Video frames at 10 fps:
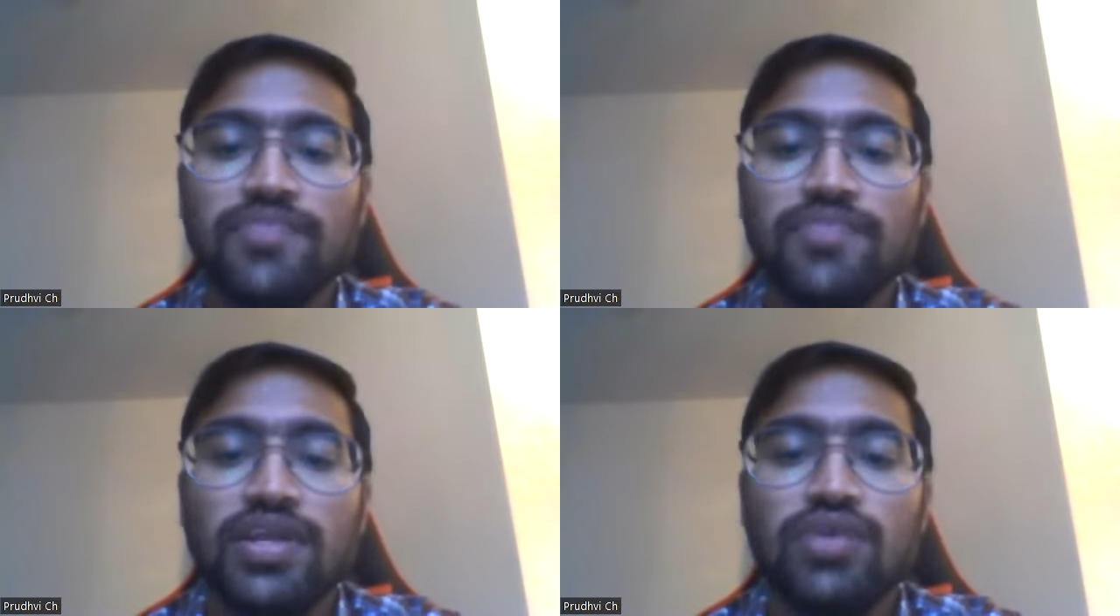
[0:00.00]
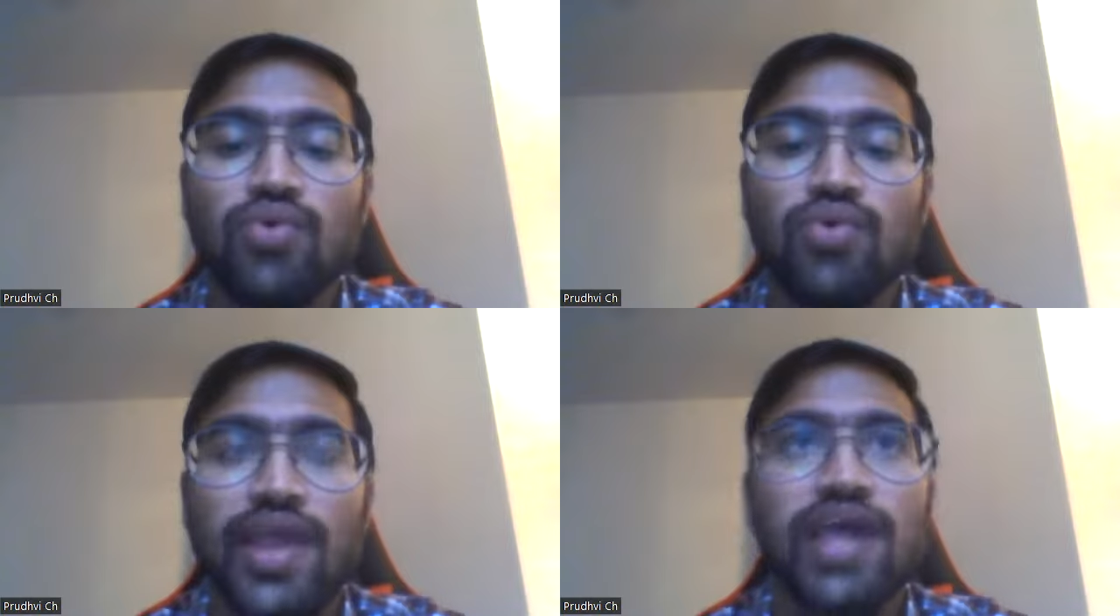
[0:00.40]
into
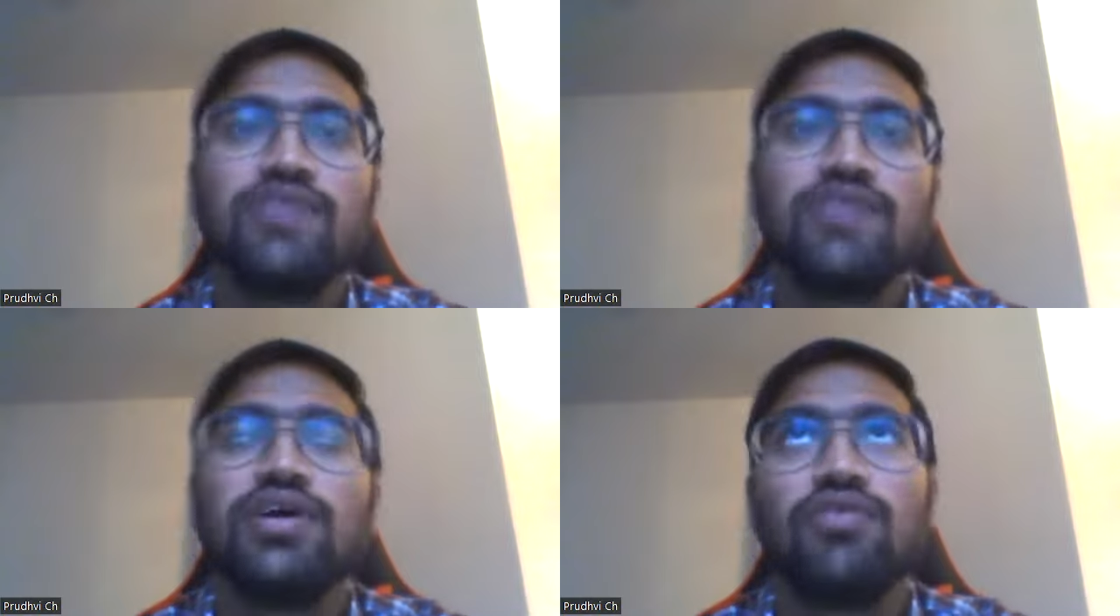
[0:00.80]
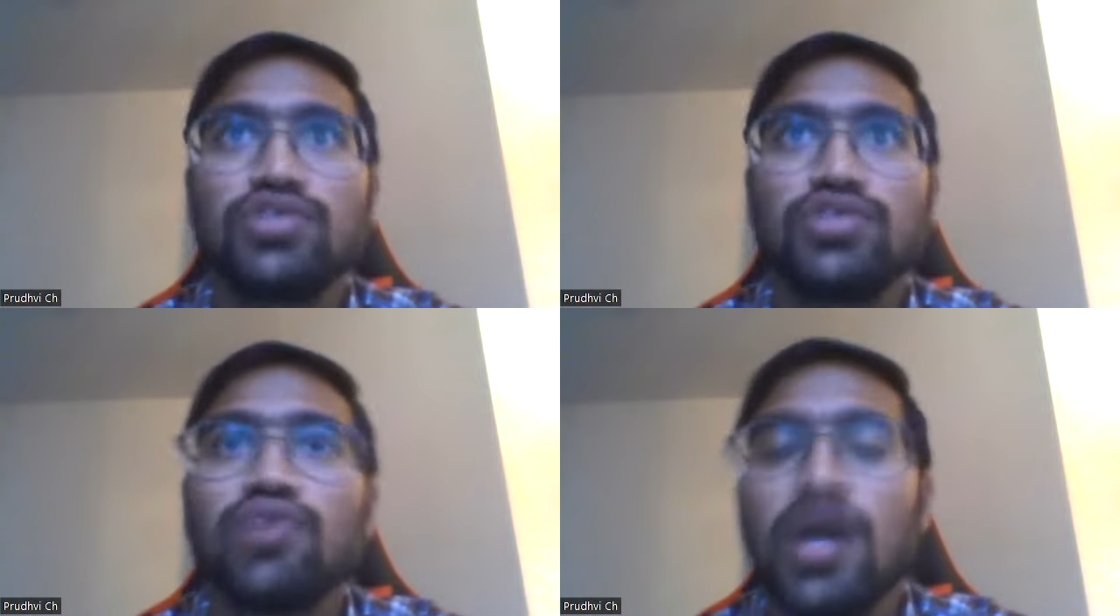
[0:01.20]
AI
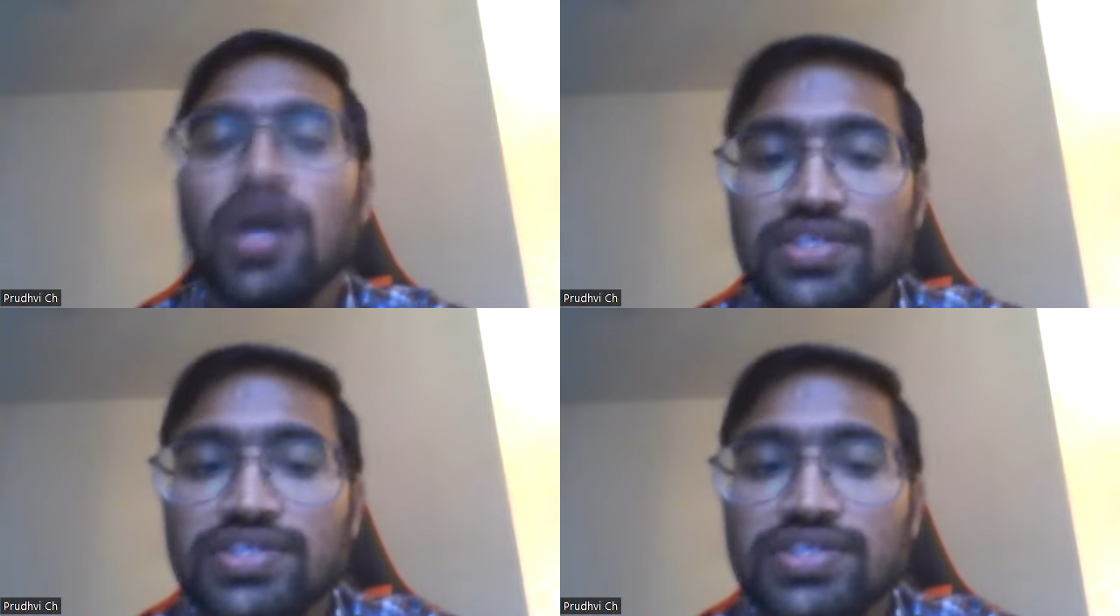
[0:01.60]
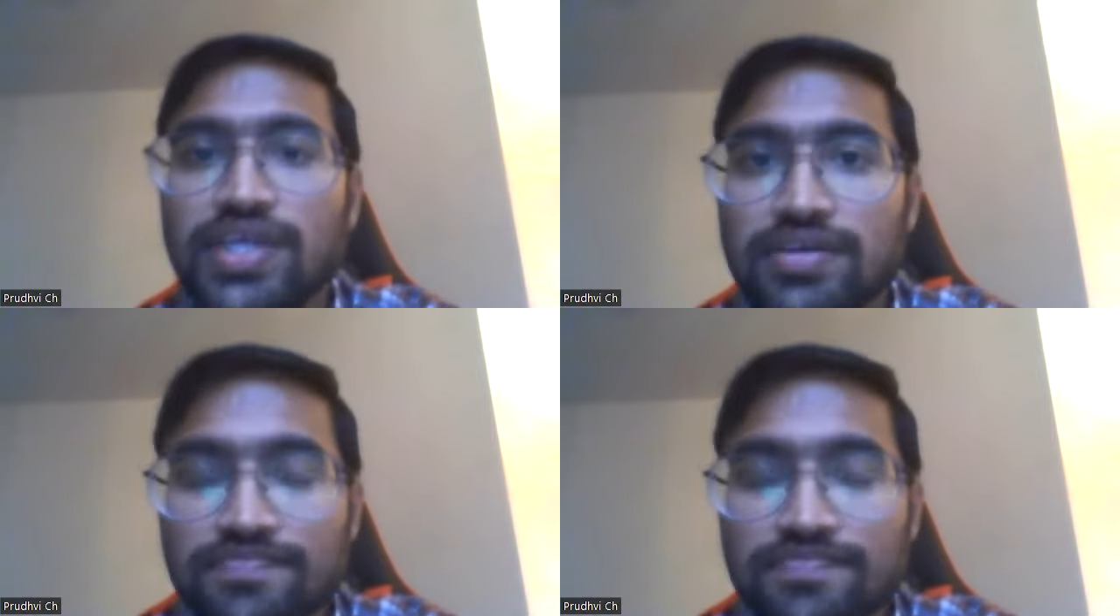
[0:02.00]
virtual assistant